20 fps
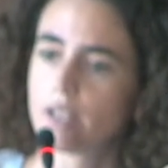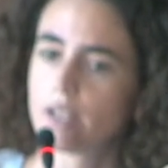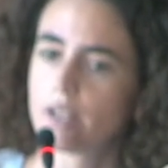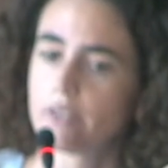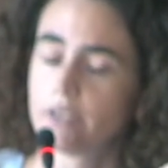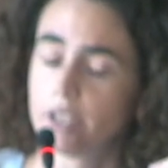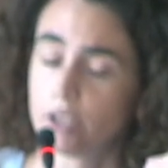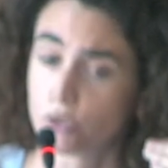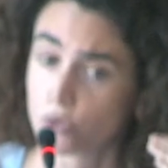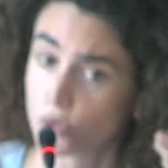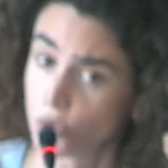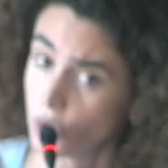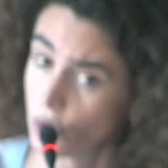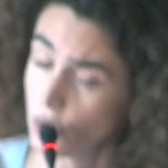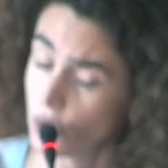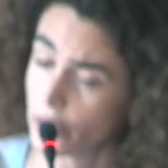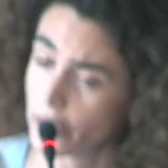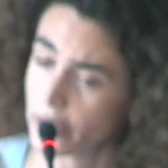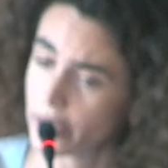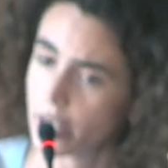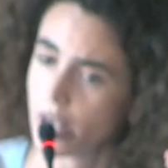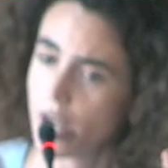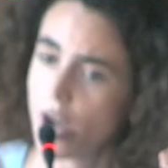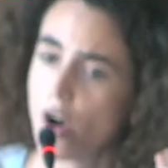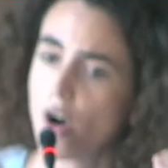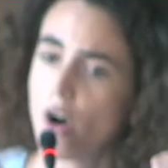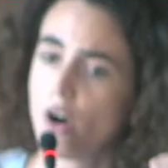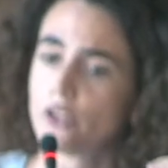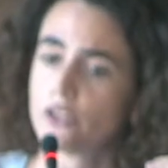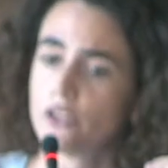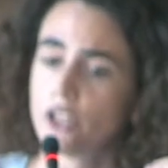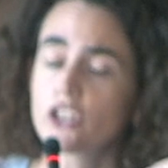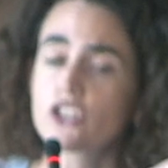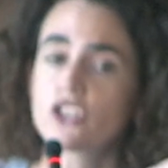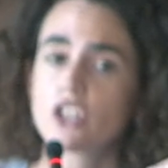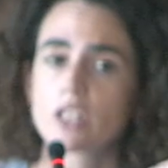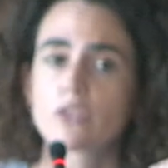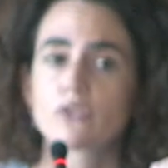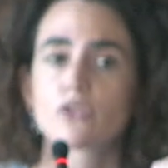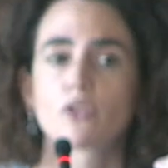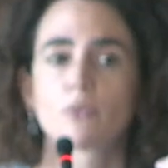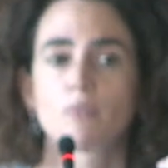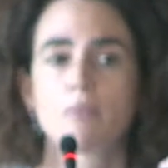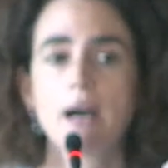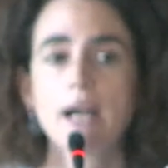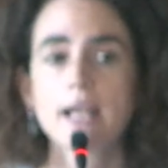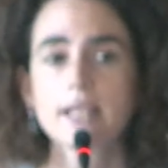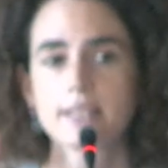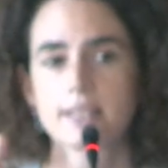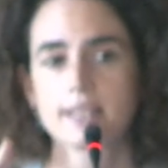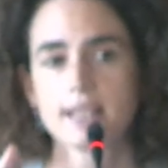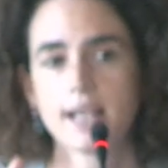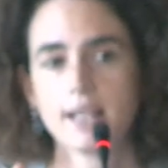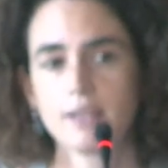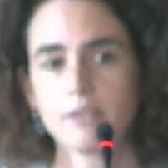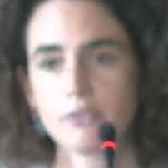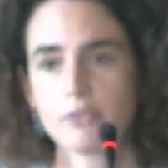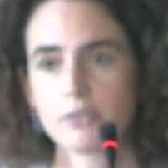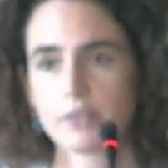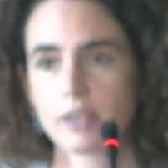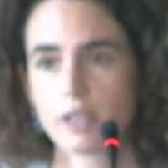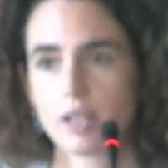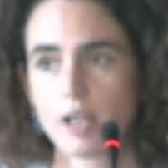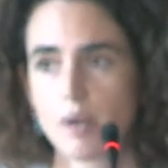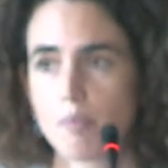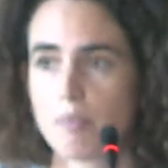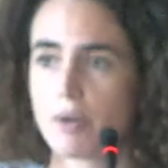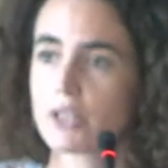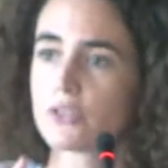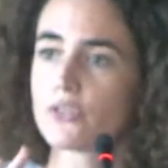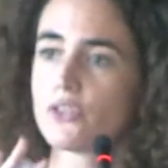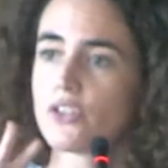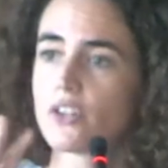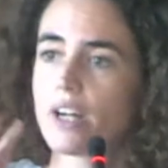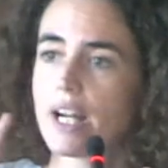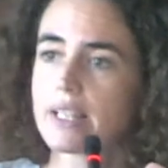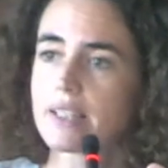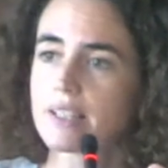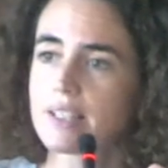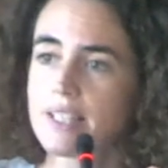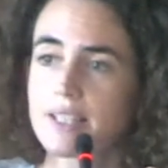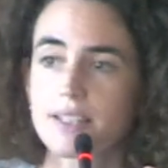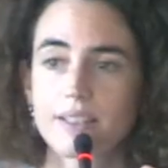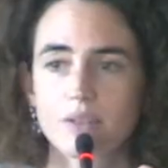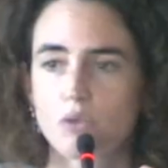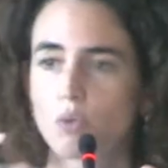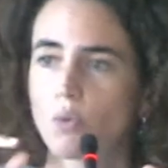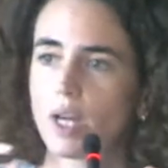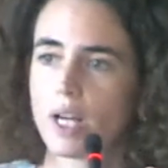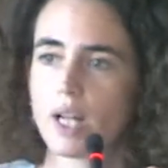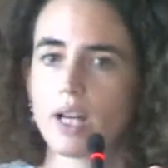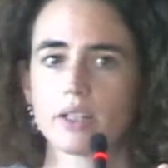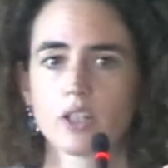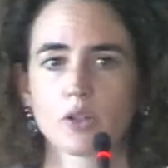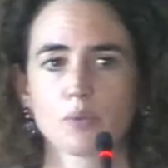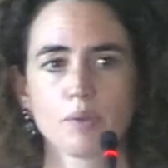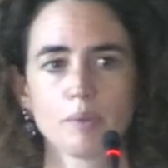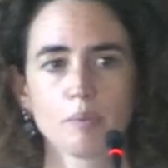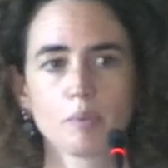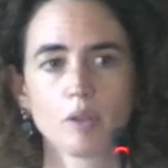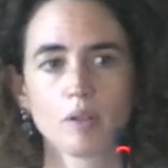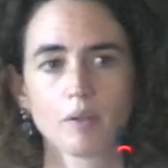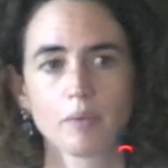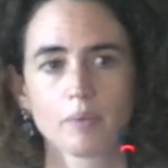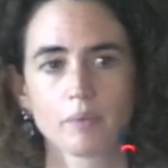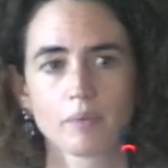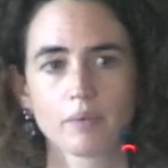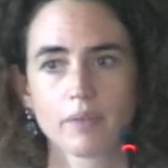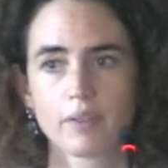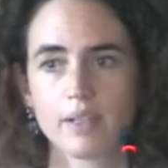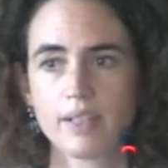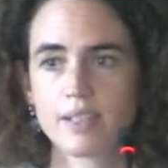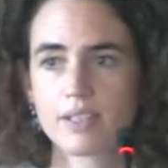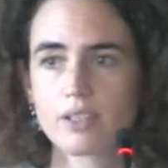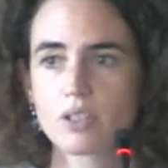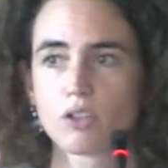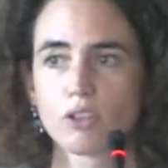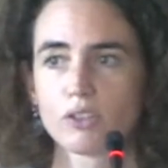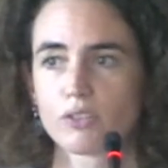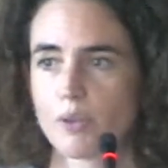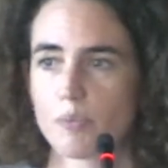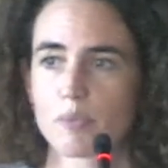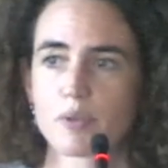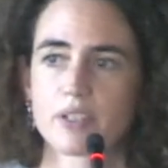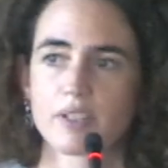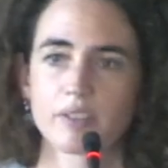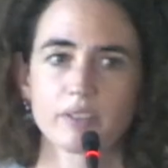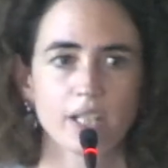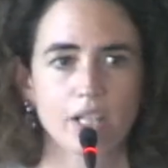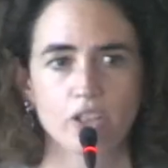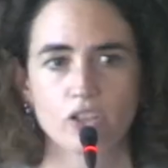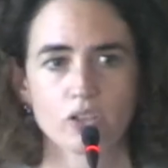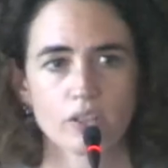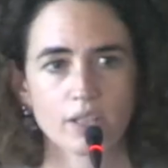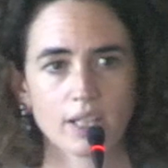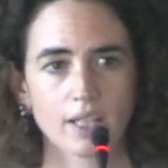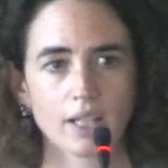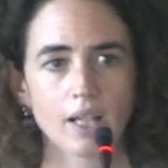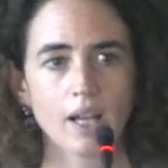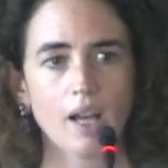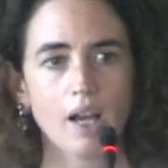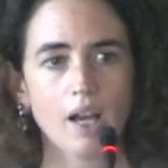the truth, not just for myself, but for at least one other people. This is called representational